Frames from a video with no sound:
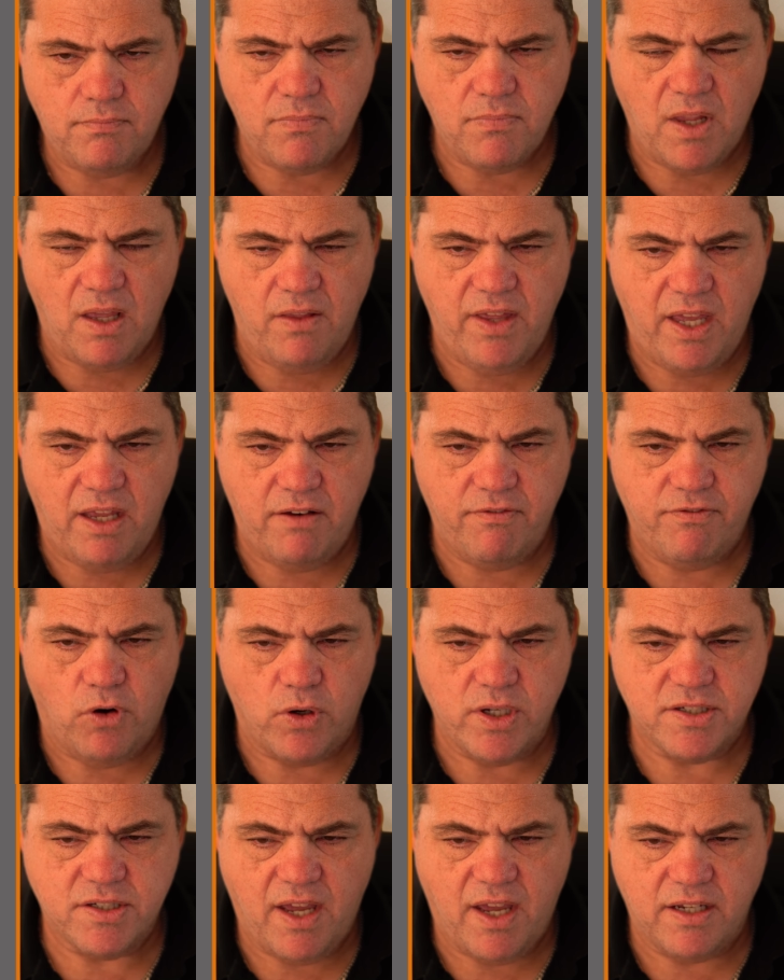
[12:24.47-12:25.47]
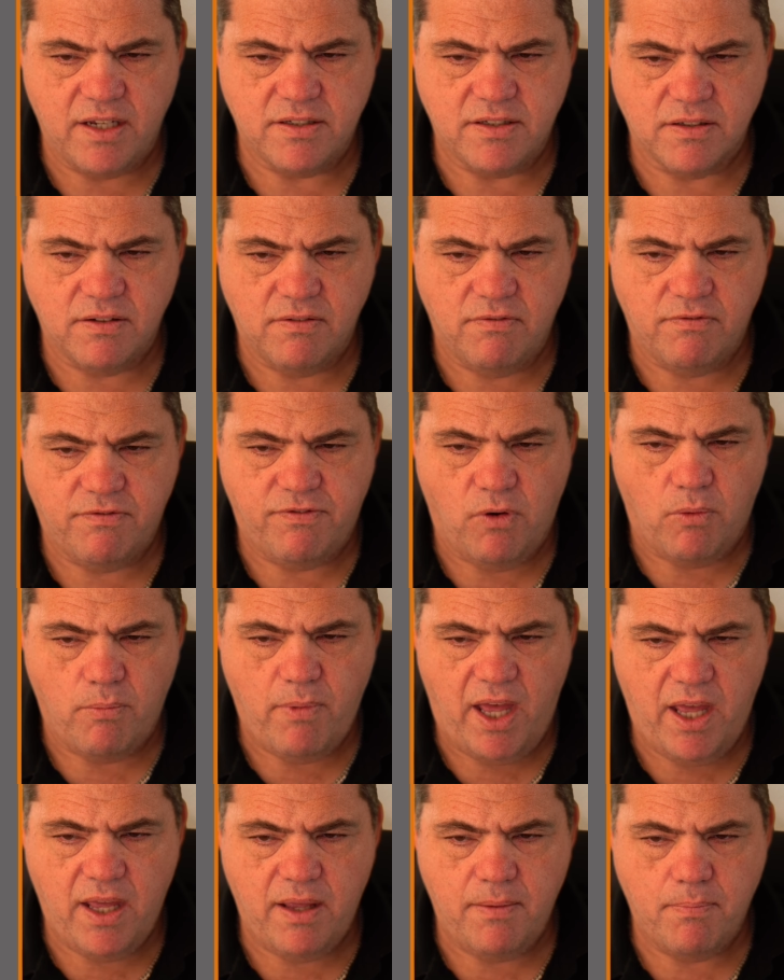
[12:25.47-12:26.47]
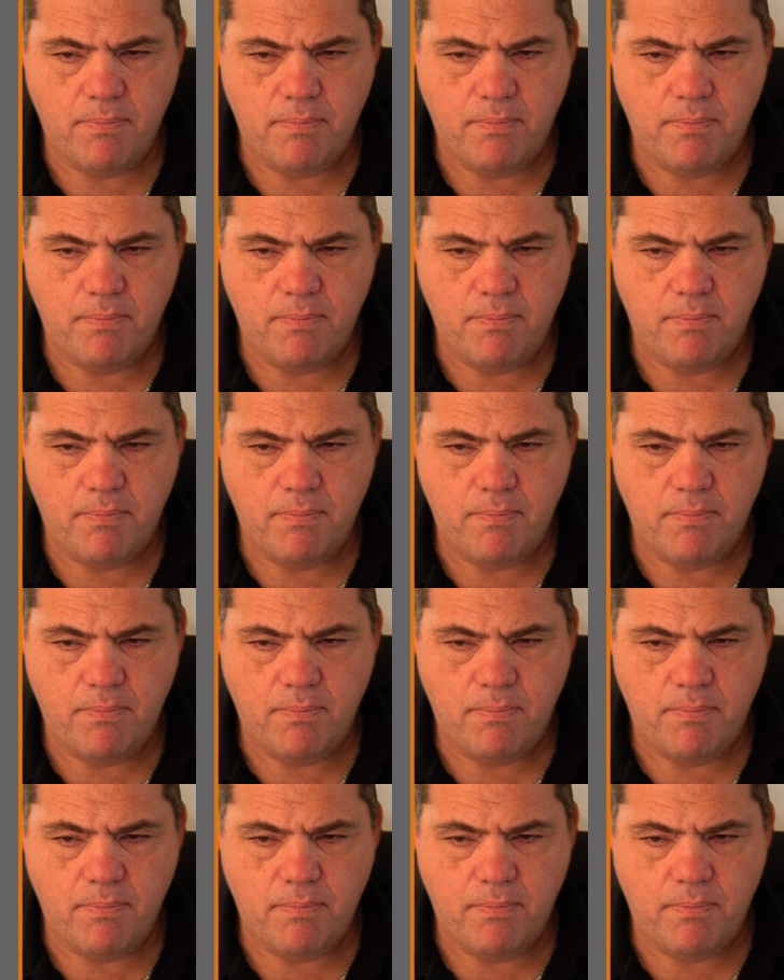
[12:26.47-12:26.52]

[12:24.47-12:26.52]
the invoice date for May.